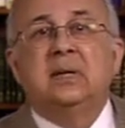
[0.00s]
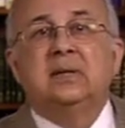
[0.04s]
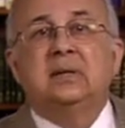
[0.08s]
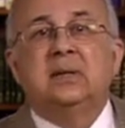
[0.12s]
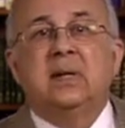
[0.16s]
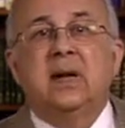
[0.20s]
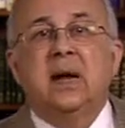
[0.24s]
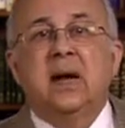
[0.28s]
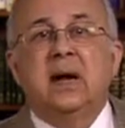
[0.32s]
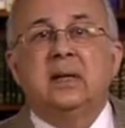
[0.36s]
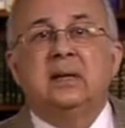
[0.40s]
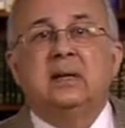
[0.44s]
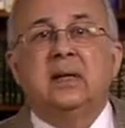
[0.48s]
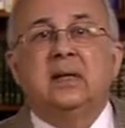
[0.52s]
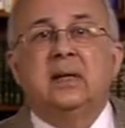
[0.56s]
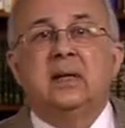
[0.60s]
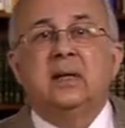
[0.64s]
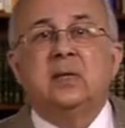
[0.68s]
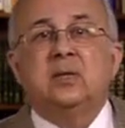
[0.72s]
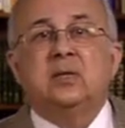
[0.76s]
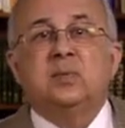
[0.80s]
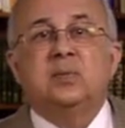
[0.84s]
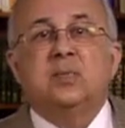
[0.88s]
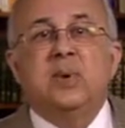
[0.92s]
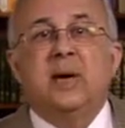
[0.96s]
attract and
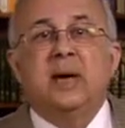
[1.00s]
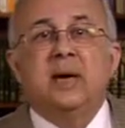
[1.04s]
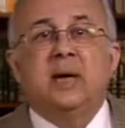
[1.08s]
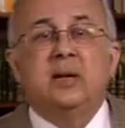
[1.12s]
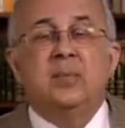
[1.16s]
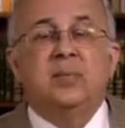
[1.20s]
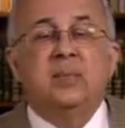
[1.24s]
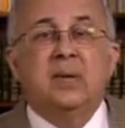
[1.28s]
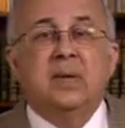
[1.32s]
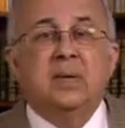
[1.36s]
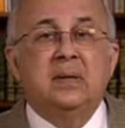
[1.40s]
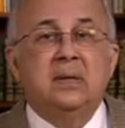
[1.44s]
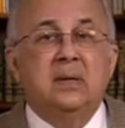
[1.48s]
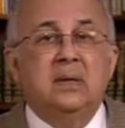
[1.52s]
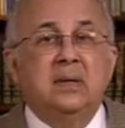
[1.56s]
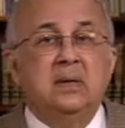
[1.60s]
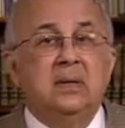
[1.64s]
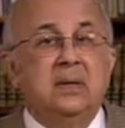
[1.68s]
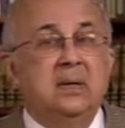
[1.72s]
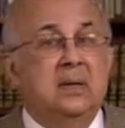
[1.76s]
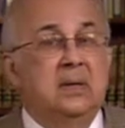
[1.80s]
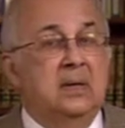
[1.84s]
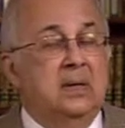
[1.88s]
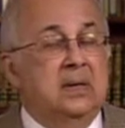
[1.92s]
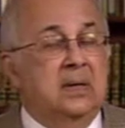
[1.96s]
inspire men,
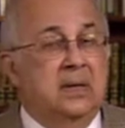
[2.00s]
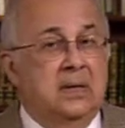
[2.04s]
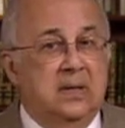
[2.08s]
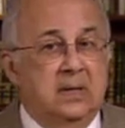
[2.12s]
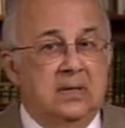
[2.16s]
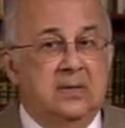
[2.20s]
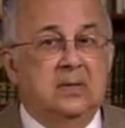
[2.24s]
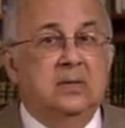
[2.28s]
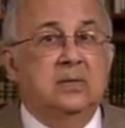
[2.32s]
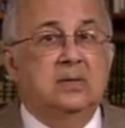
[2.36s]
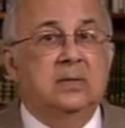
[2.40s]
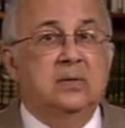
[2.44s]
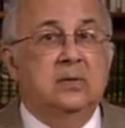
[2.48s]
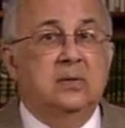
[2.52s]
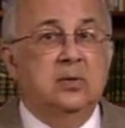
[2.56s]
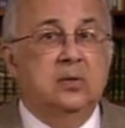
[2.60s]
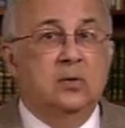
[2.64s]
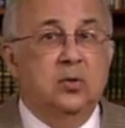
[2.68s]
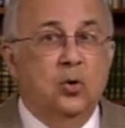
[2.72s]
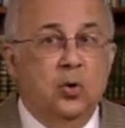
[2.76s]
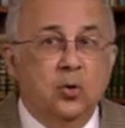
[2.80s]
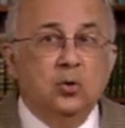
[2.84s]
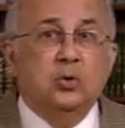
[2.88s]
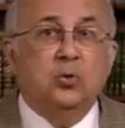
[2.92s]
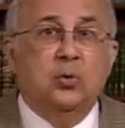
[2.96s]
is
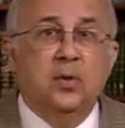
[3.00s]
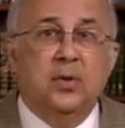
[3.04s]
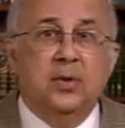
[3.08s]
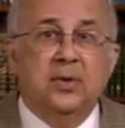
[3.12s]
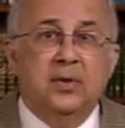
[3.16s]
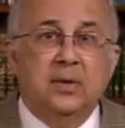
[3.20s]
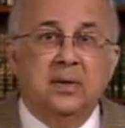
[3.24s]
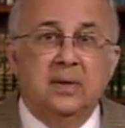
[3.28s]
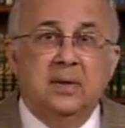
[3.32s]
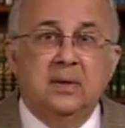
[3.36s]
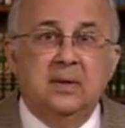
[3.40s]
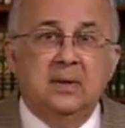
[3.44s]
noteworthy.